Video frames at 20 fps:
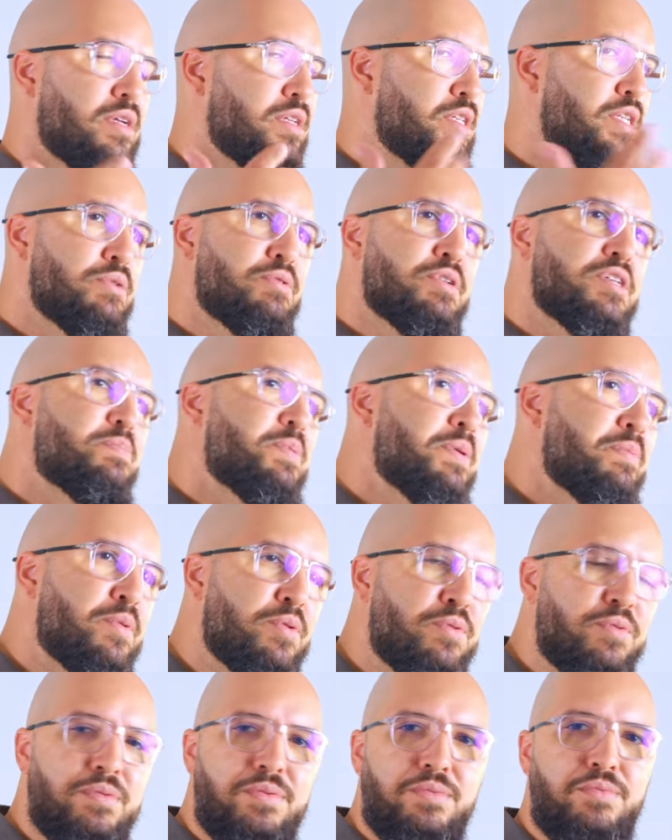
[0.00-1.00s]
Jewish
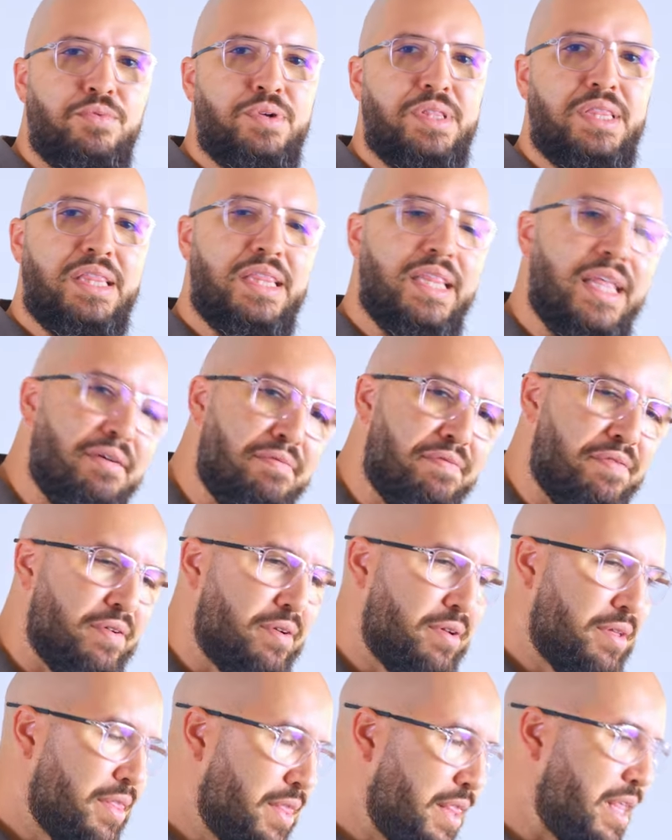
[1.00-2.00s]
people would
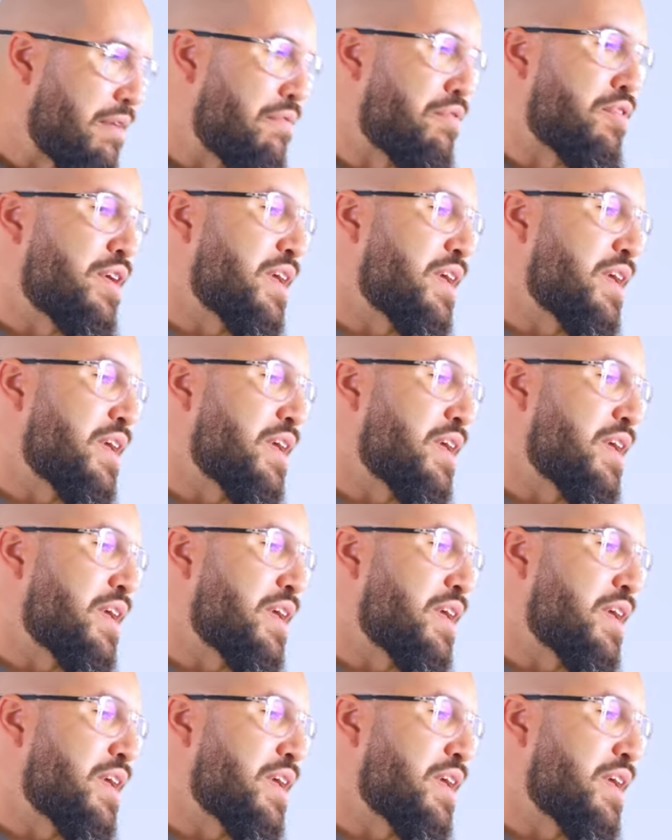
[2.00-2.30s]
never, never